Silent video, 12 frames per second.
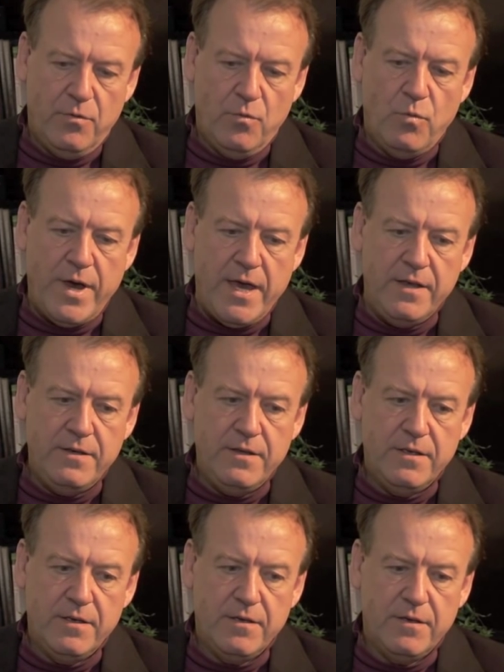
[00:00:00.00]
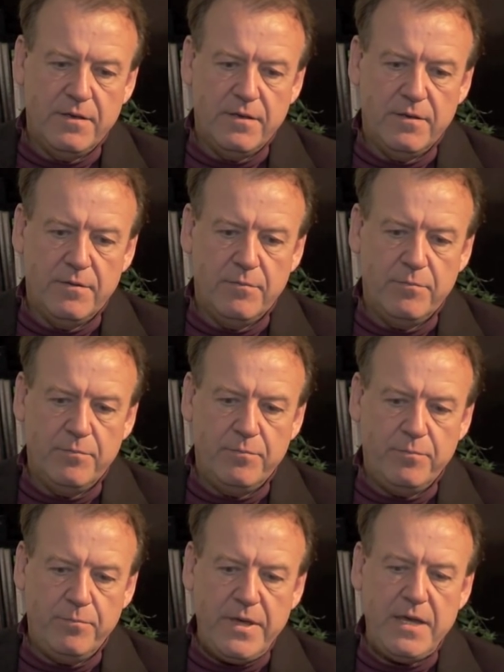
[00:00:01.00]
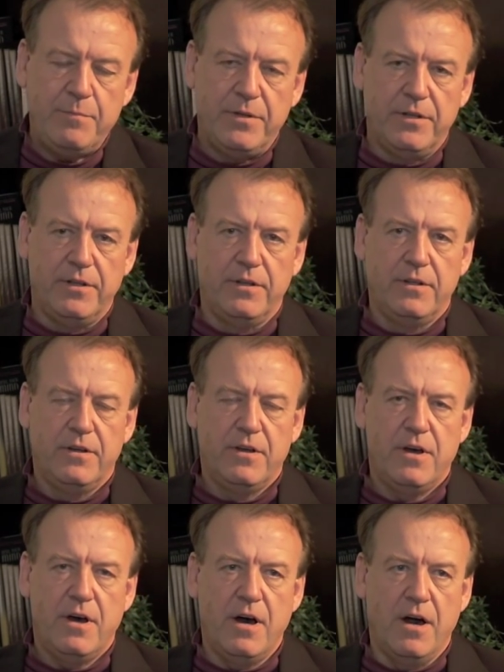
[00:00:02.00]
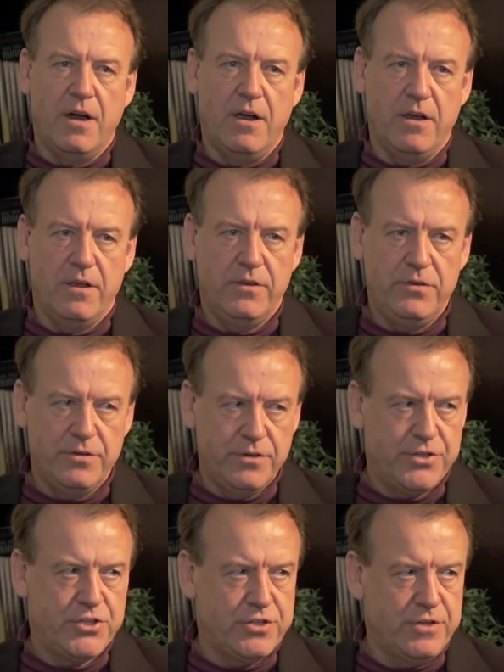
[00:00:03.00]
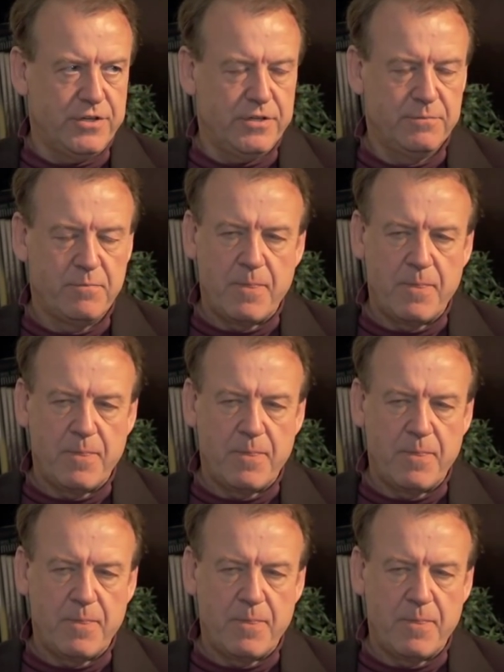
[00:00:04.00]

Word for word: when people are nurtured,